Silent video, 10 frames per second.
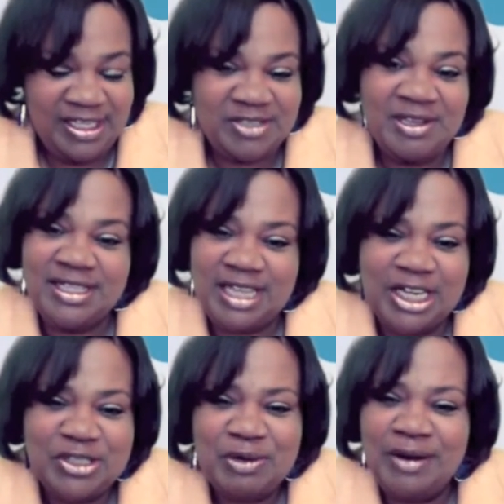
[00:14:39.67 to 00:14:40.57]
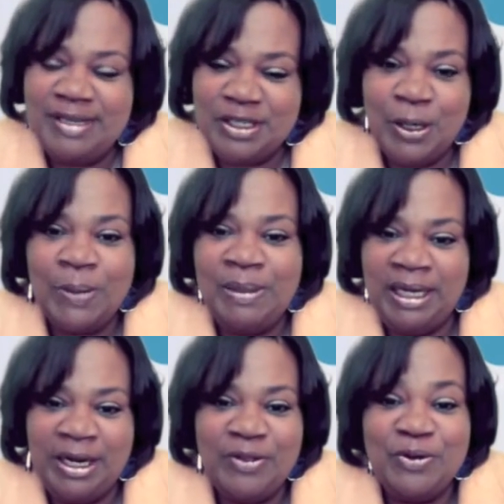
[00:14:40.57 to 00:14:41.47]
So In the Sanctuary is going to be
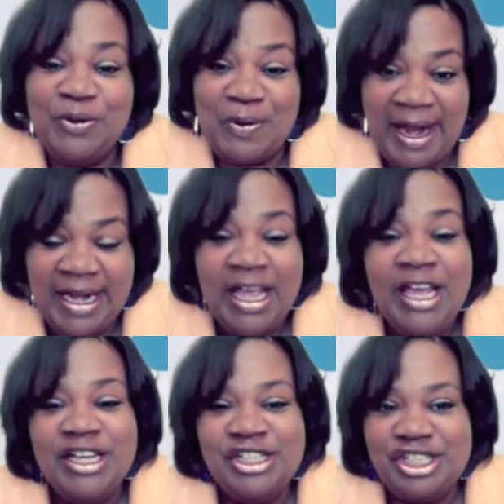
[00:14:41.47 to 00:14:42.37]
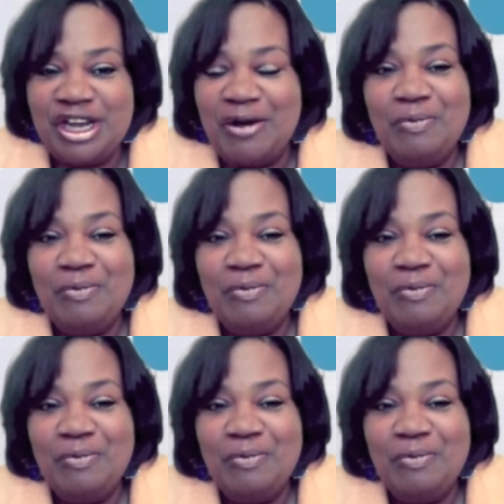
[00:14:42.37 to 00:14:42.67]
another great show.